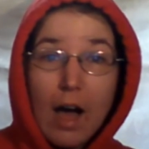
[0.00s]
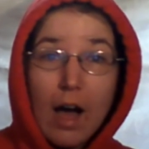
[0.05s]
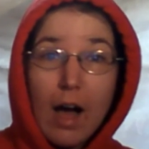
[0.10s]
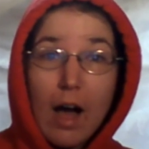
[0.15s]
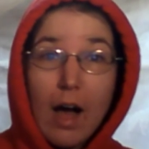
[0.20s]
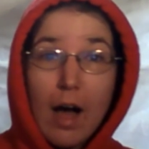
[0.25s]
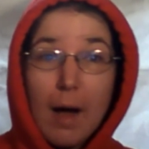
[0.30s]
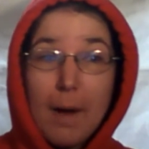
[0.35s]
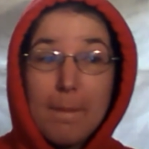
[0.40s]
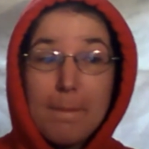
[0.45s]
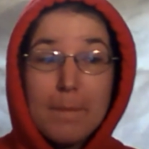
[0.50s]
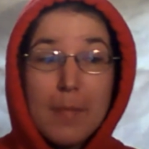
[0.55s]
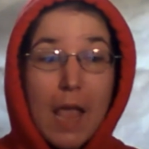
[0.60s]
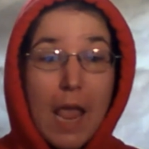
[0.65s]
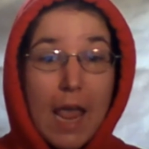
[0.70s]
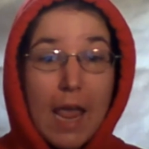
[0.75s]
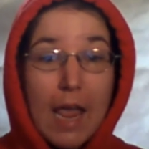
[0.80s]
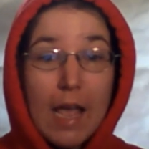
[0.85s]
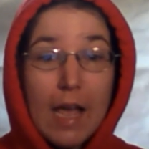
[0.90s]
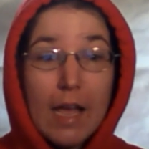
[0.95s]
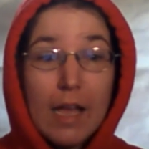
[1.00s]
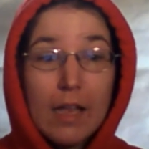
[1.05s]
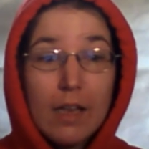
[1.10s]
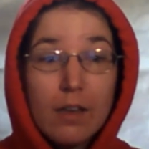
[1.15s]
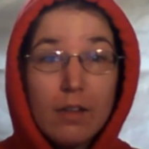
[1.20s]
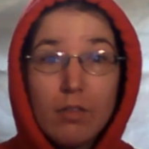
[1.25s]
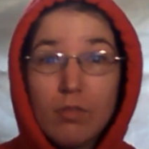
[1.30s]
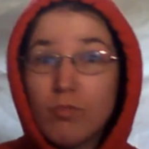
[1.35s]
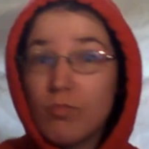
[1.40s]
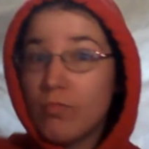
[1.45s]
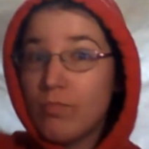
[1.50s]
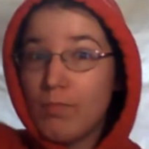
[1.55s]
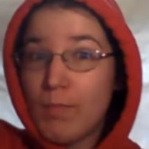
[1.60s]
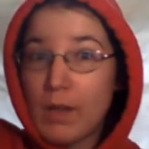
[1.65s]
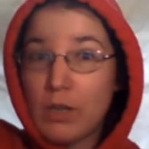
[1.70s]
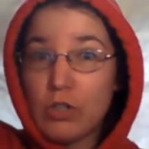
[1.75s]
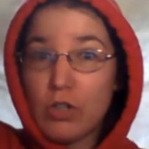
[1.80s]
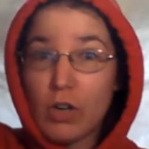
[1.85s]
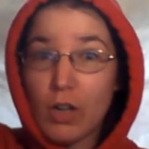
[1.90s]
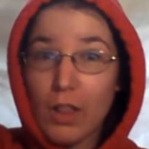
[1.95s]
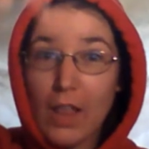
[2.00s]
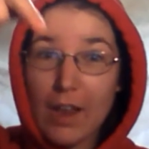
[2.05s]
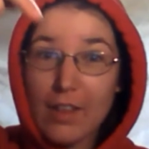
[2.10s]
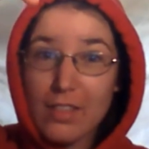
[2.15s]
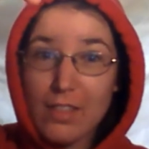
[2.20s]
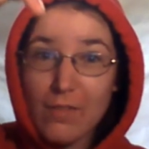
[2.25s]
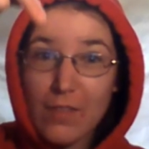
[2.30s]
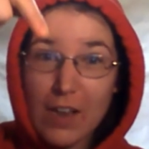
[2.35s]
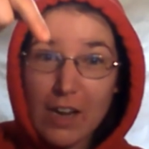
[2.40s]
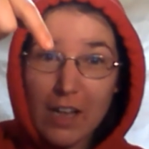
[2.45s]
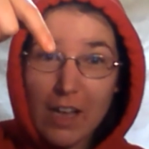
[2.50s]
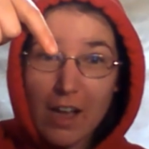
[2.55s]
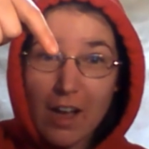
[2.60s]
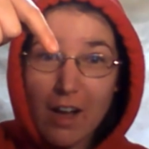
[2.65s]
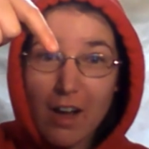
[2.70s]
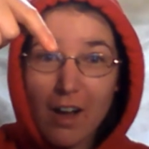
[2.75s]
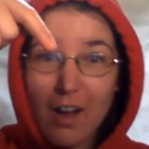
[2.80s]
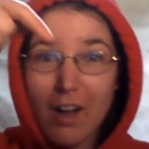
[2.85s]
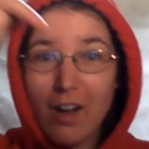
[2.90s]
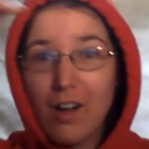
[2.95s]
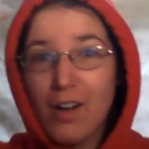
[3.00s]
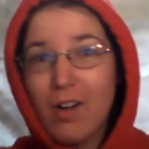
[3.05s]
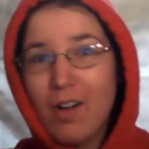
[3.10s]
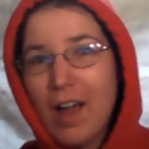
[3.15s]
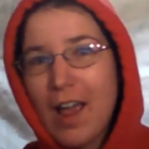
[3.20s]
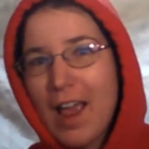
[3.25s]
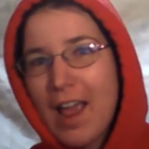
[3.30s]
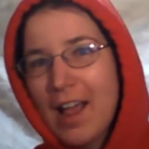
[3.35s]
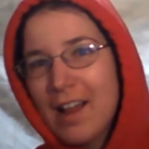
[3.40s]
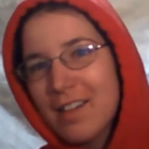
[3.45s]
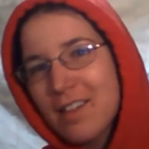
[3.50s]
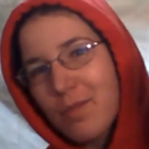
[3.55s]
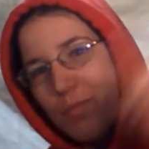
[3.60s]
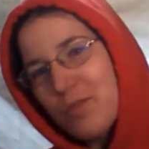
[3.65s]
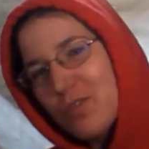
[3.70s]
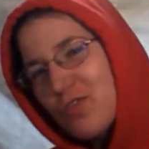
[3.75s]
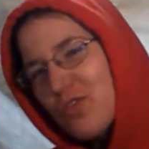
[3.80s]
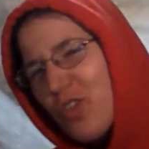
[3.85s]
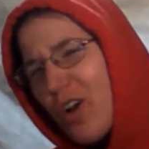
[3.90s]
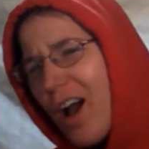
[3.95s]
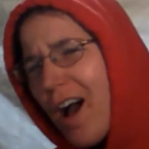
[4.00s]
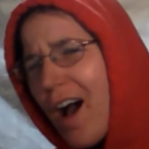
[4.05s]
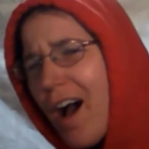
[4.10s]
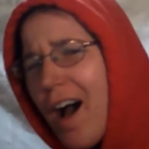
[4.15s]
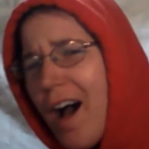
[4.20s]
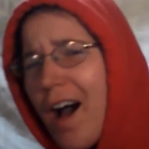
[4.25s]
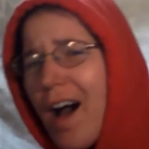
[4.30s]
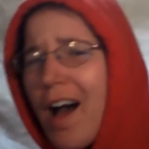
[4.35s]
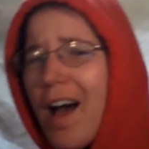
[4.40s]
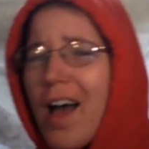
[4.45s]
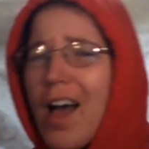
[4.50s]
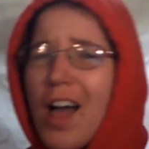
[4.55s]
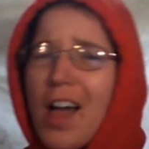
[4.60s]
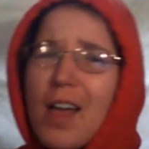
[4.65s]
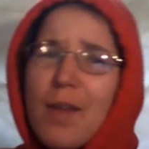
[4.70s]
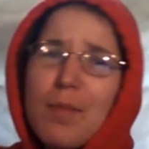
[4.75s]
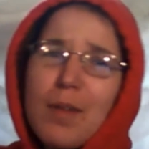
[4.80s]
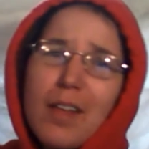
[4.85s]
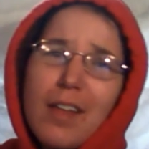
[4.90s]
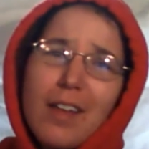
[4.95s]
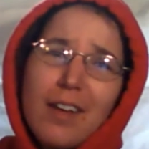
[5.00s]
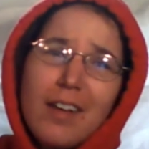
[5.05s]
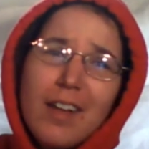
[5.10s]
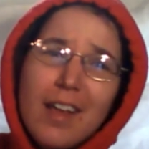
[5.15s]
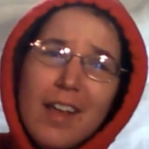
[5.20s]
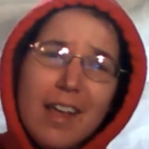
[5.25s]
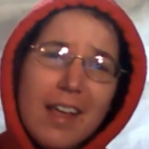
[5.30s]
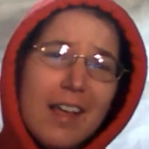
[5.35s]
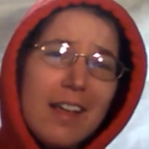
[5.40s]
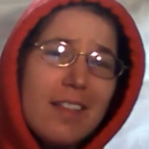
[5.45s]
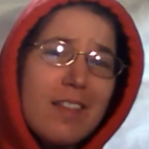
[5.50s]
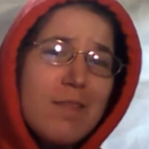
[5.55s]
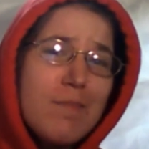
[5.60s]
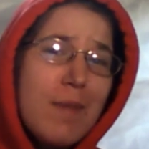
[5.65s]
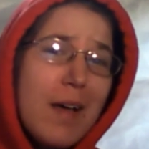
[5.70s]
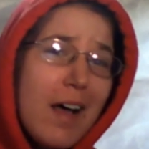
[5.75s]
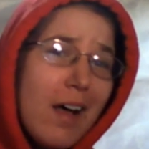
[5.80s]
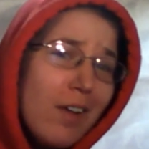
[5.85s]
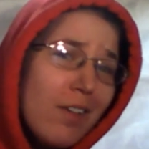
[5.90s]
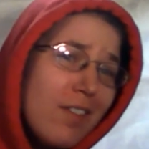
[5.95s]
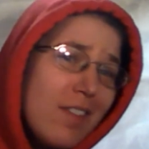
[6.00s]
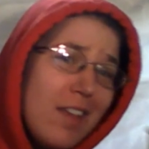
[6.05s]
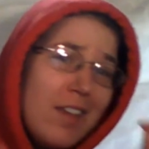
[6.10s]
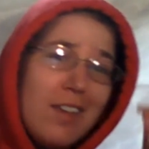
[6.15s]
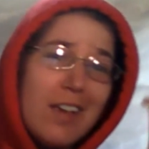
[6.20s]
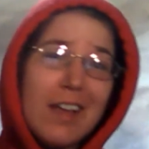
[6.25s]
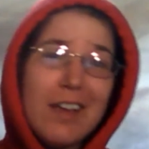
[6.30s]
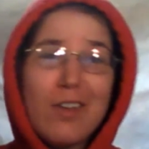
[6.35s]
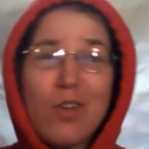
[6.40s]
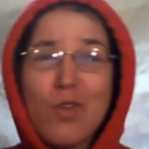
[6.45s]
And make sure to like the video and subscribe and hit the bell so that you get